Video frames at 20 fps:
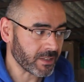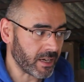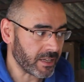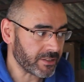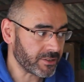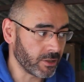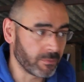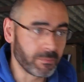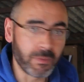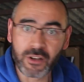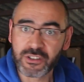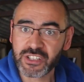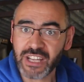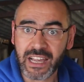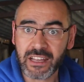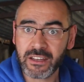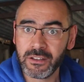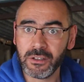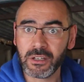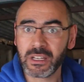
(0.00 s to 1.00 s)
Some boards
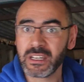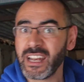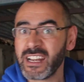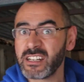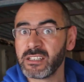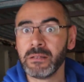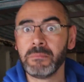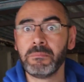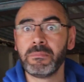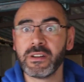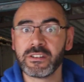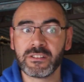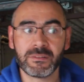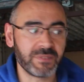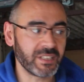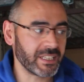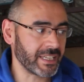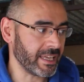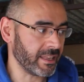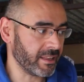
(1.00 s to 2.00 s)
you can actually bridge
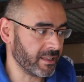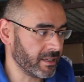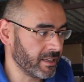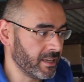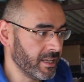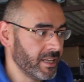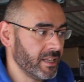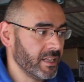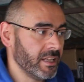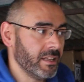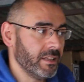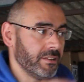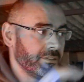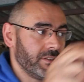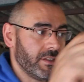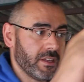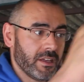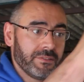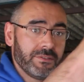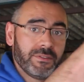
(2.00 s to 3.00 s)
them together.
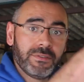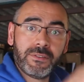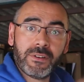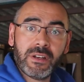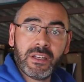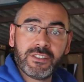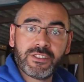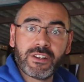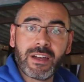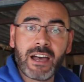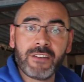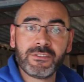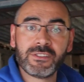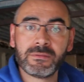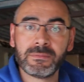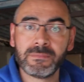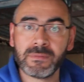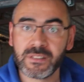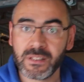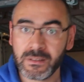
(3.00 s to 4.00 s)
The 3
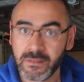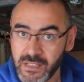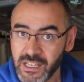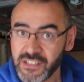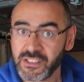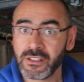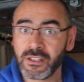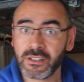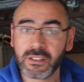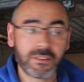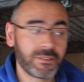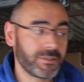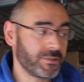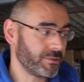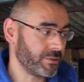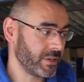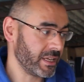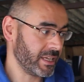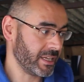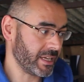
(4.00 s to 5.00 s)
drives, there's another
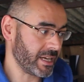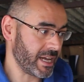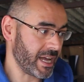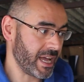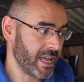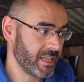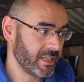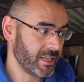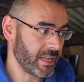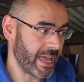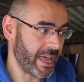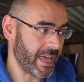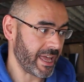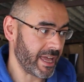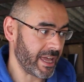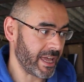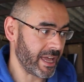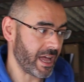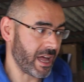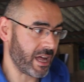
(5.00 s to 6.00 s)
3
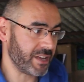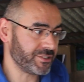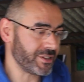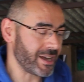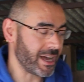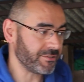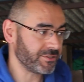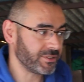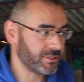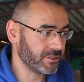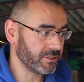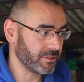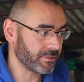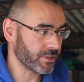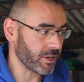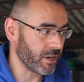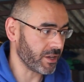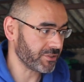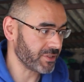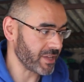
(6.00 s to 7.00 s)
hard drives. You
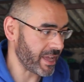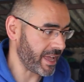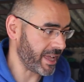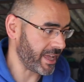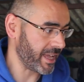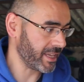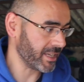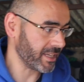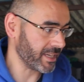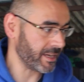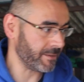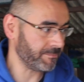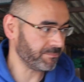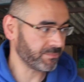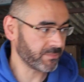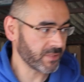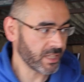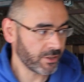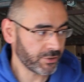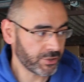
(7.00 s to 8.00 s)
got a
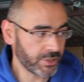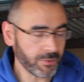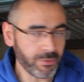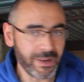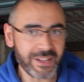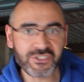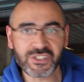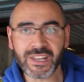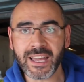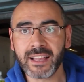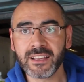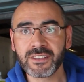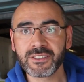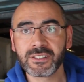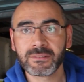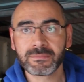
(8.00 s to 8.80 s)
2 Intels.